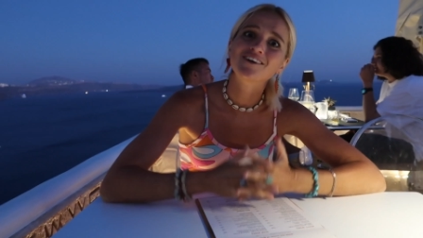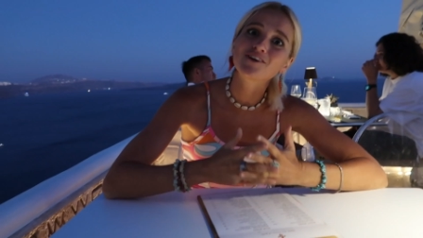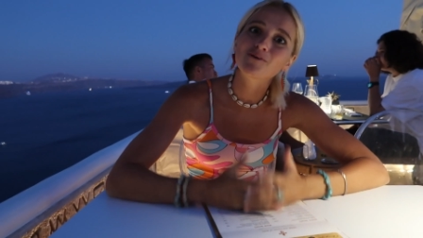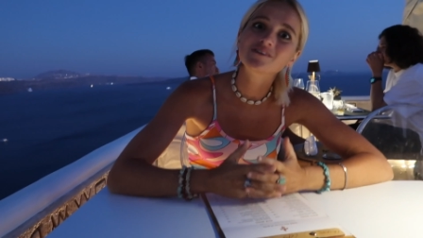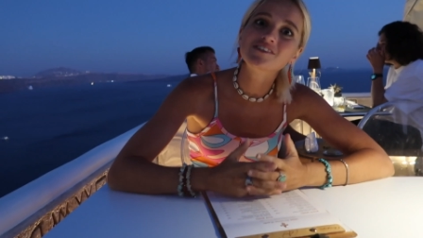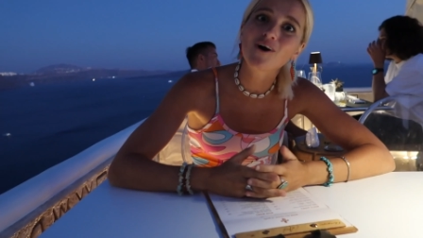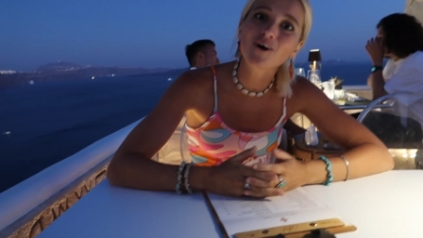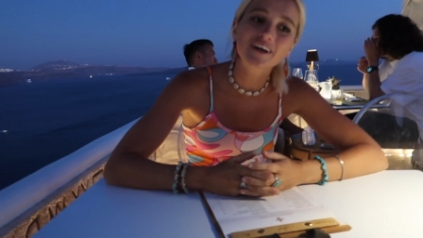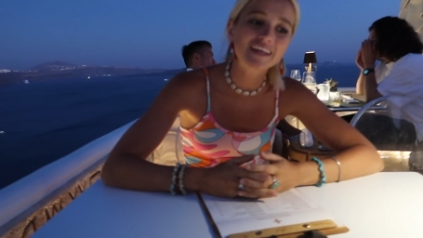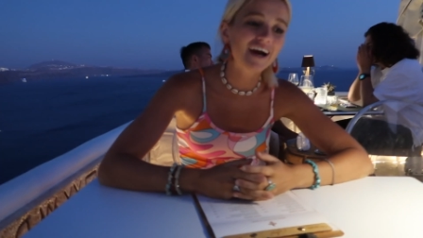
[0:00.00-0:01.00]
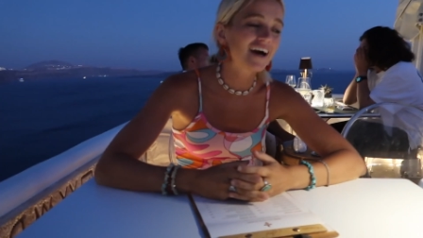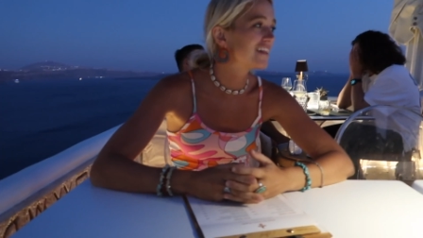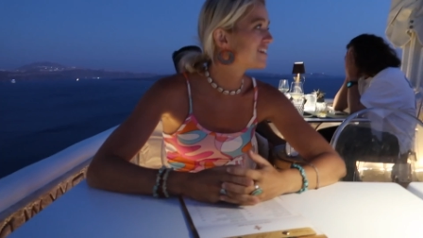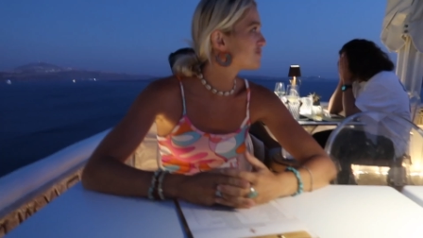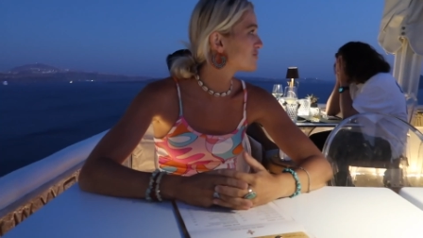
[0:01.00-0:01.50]
were just Noah's flooding.
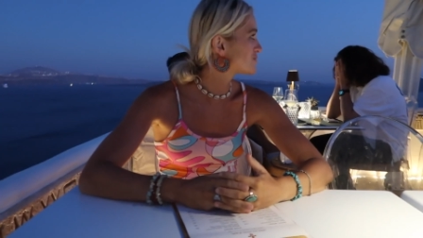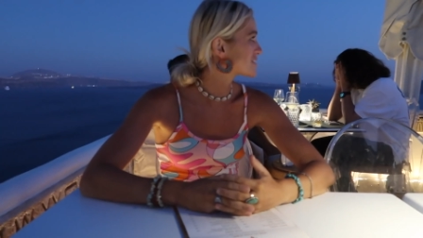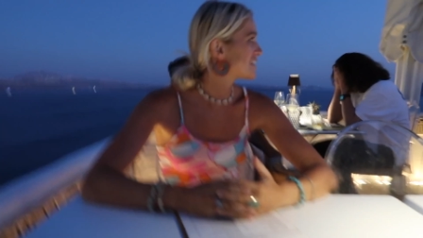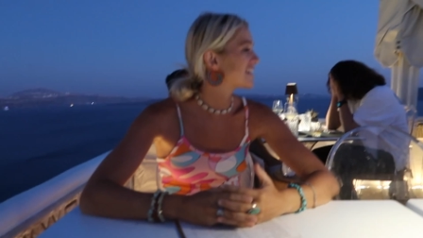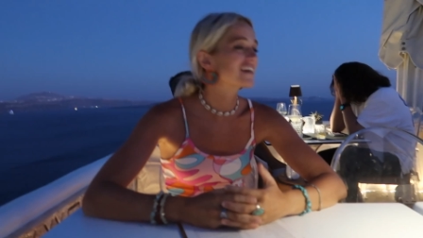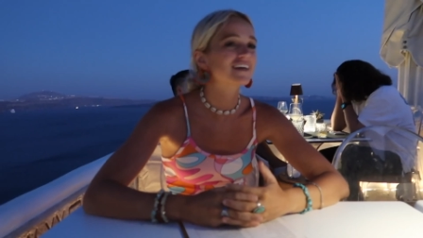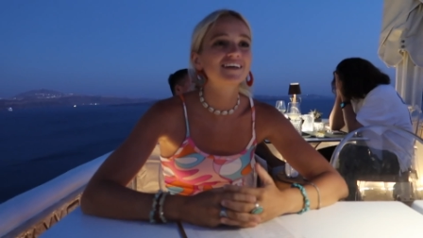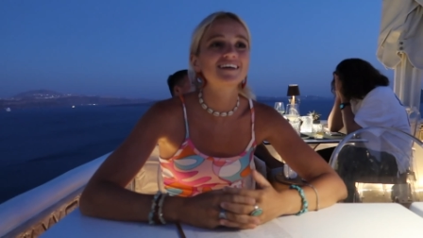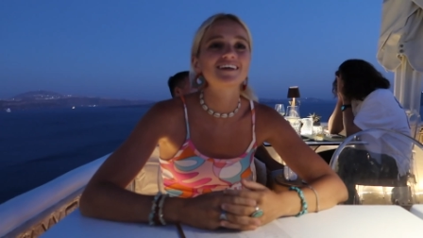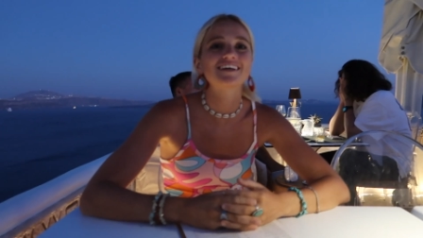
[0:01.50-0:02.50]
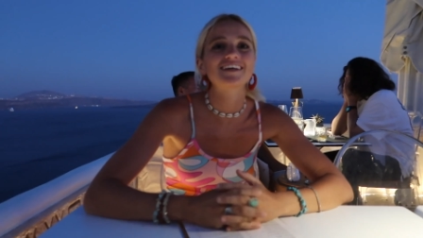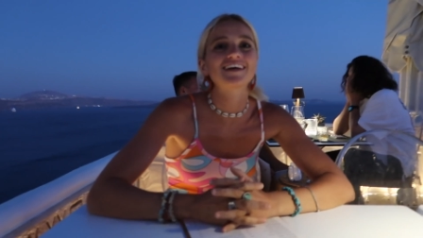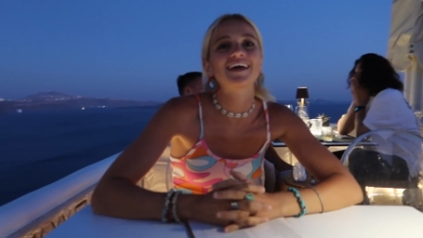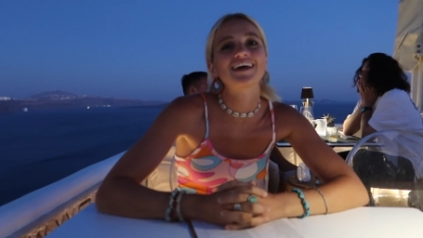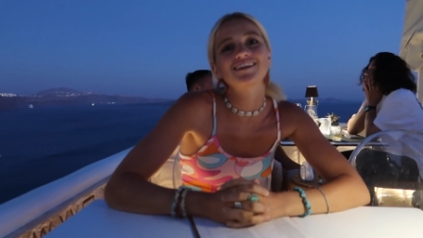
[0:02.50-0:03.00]
Ark, yeah, That's a good like, description.
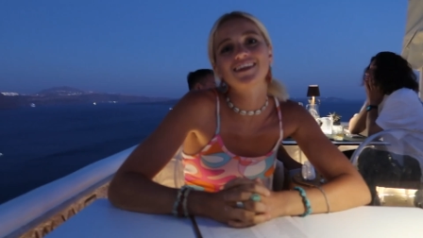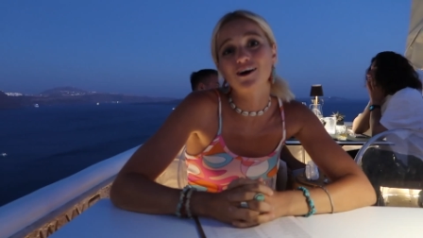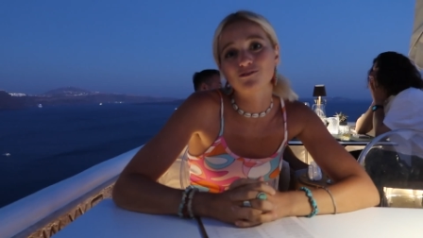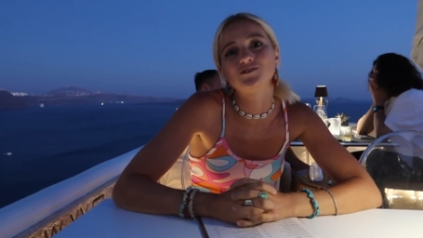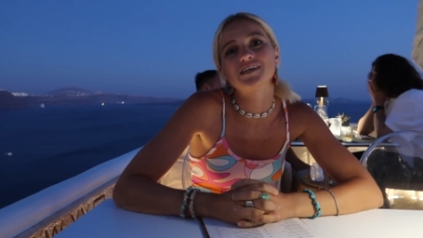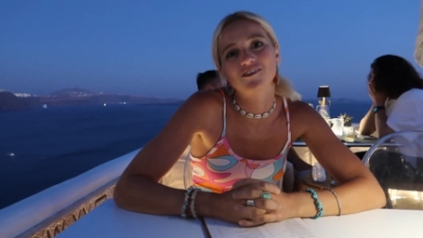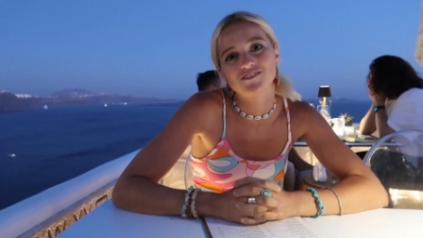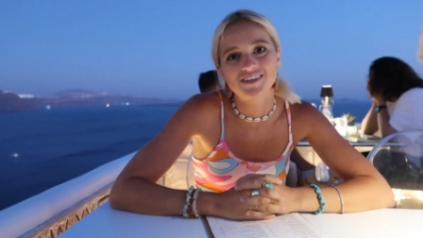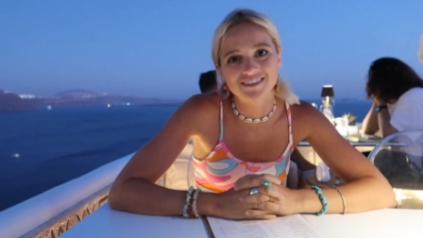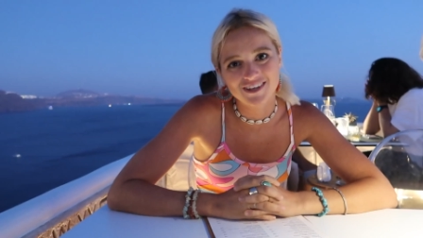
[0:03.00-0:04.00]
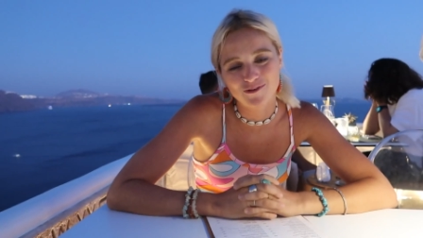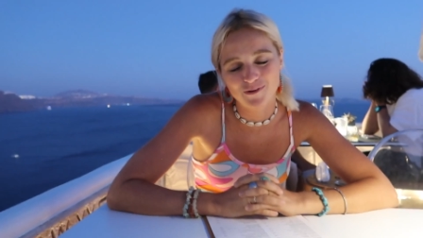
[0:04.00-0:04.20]
That was how the sunset